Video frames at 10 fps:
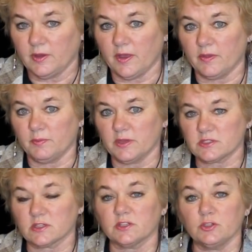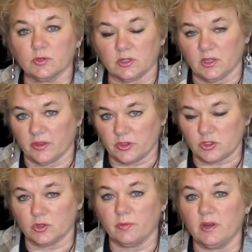And then basically you could cut the
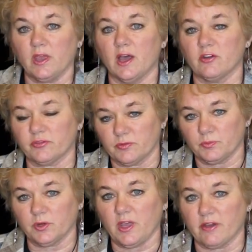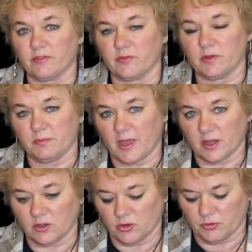tube in half, put half of it
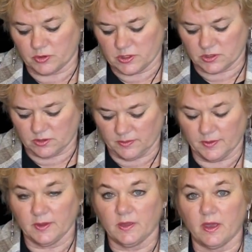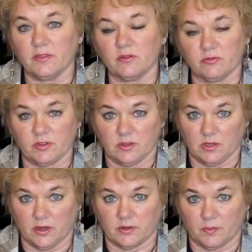back in your freezer, and then feed
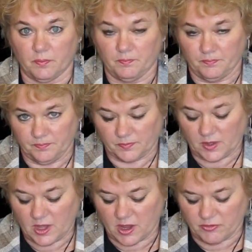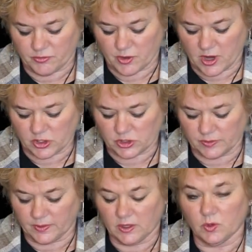the other half fresh.
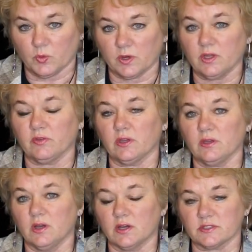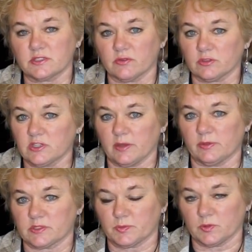We're giving several
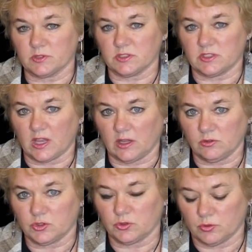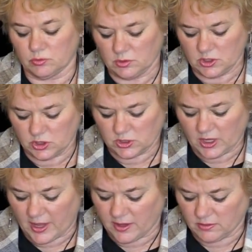tablespoons a day to each
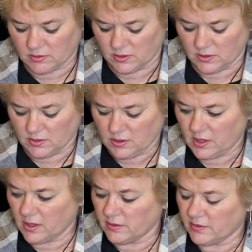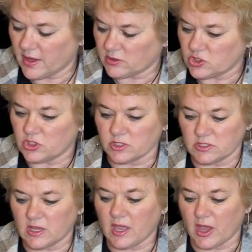cat, and that's
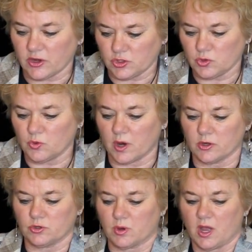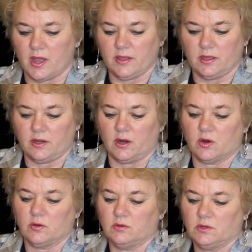just to add to our dry and
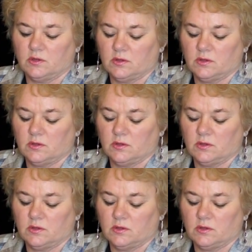our